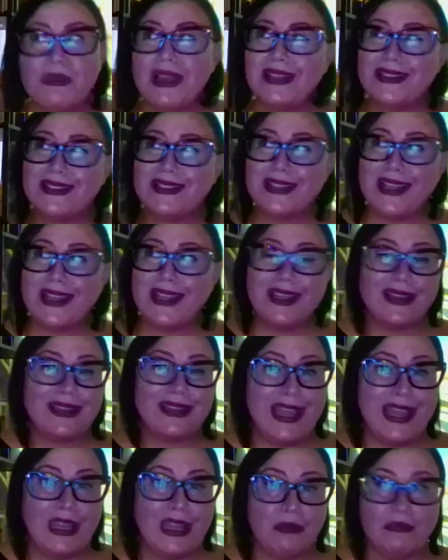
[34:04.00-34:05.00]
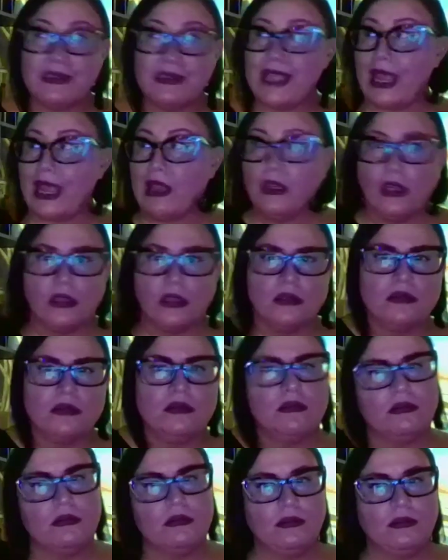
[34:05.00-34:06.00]
might see a name, Daniel,
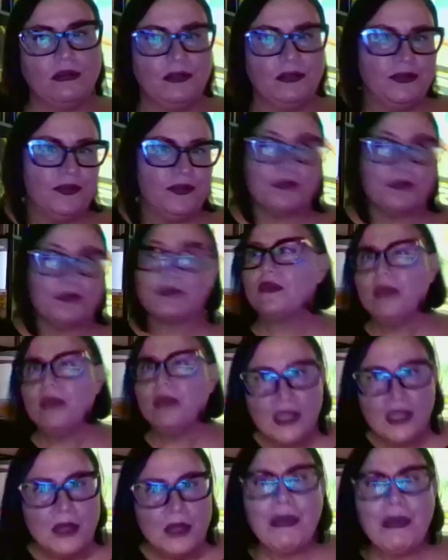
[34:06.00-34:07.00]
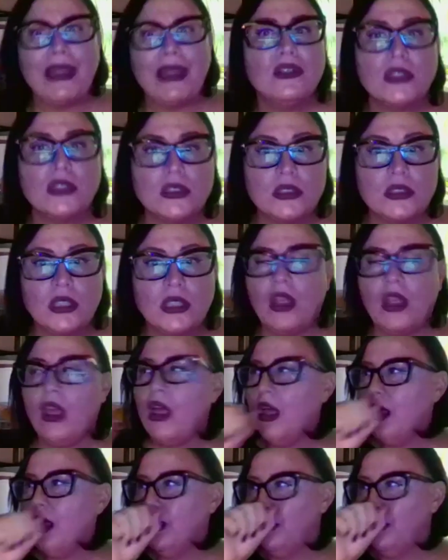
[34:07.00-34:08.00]
Michael,
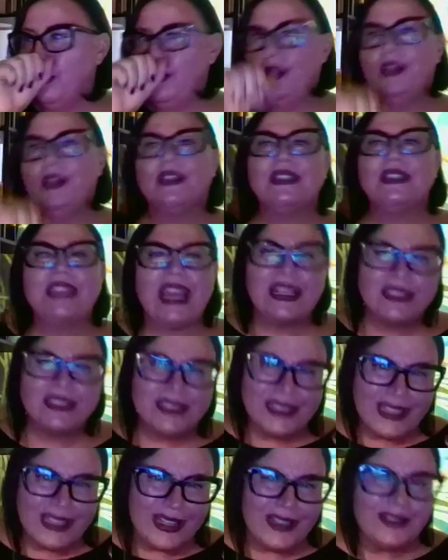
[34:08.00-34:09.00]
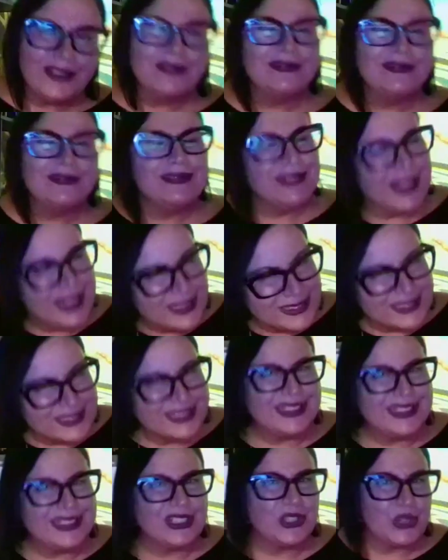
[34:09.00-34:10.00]
Cassio. It's a little